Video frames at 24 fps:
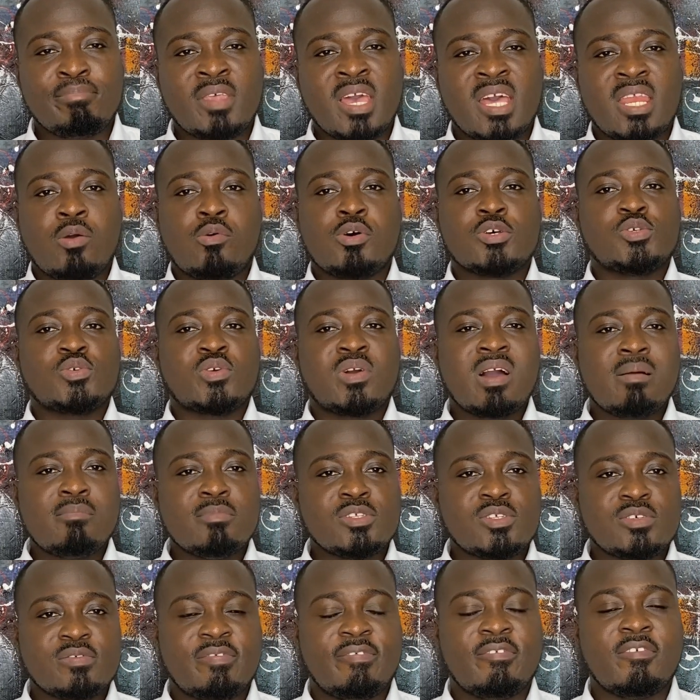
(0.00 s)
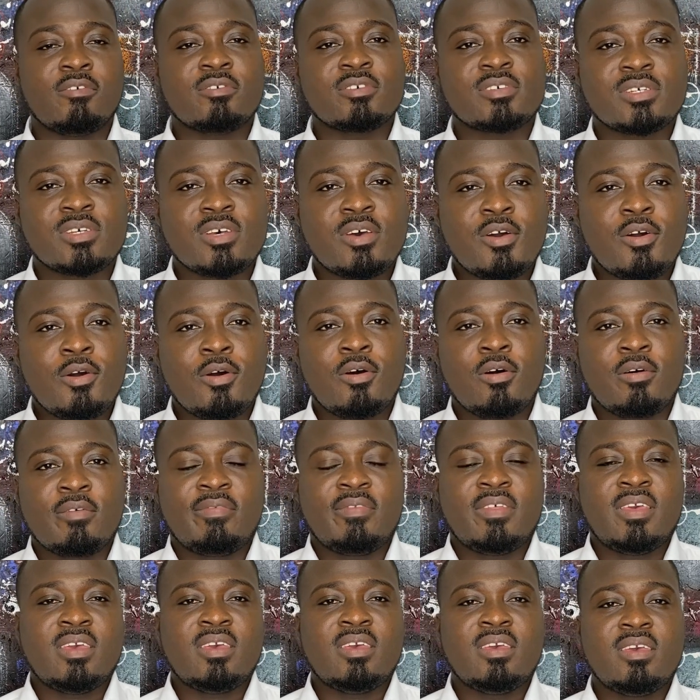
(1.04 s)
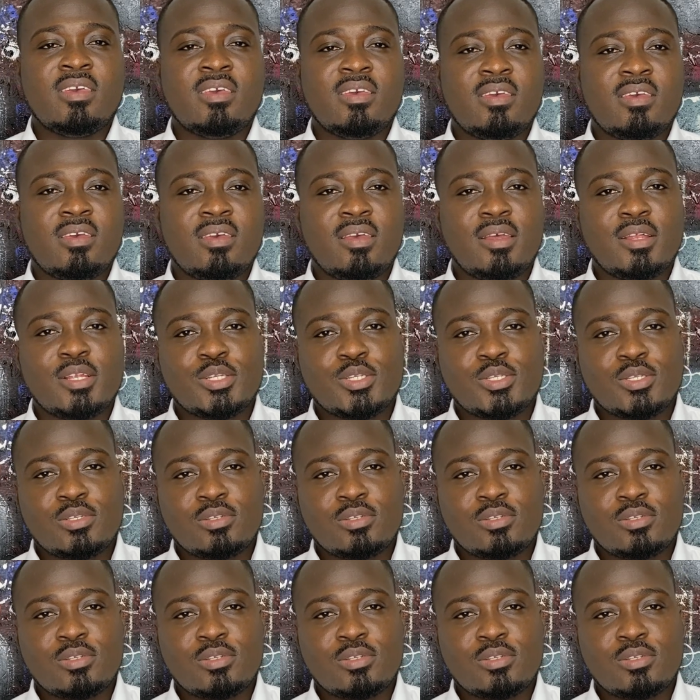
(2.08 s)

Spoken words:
And it was to come into force on the